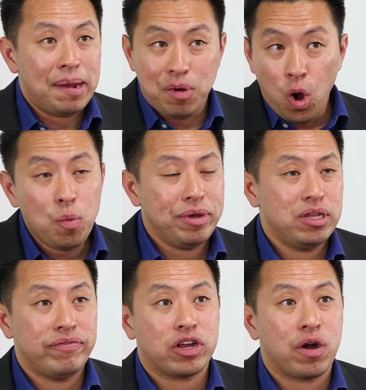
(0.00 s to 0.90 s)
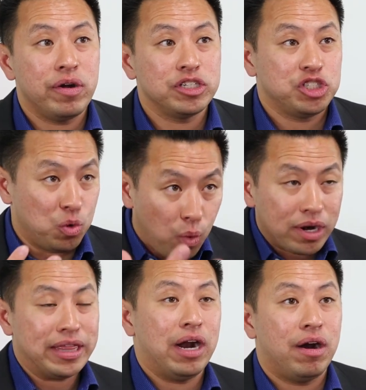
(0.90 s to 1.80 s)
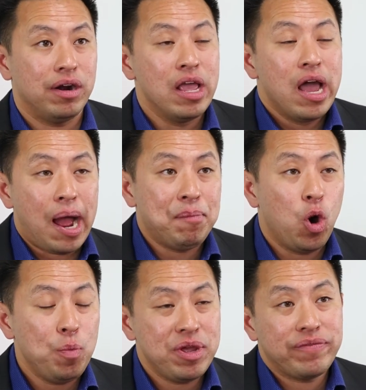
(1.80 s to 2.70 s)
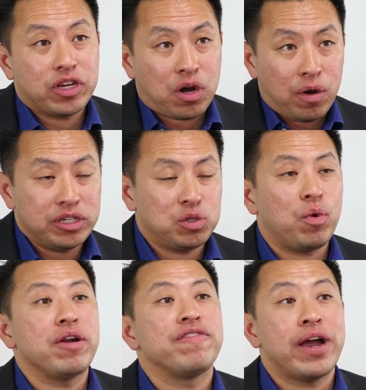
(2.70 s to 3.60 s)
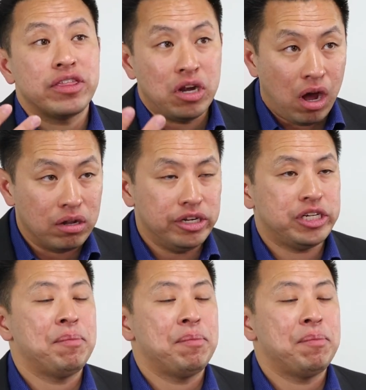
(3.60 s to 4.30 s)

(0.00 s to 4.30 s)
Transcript: I'm hoping you have the courage to work that hard. I'm hoping you have the courage to want to find the knowledge.